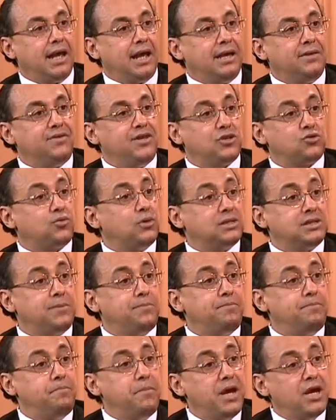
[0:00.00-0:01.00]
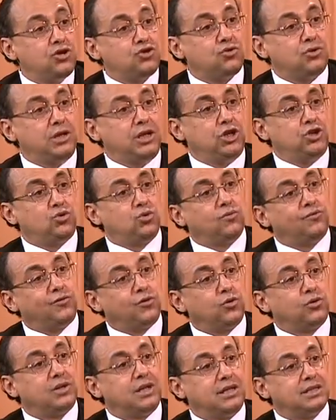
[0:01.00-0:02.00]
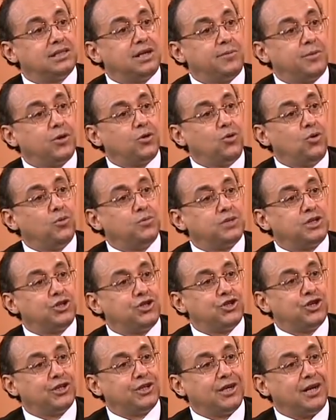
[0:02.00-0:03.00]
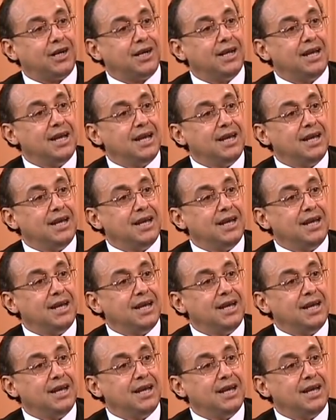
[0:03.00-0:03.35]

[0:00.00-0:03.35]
This was a major issue for the Islamic groups in general.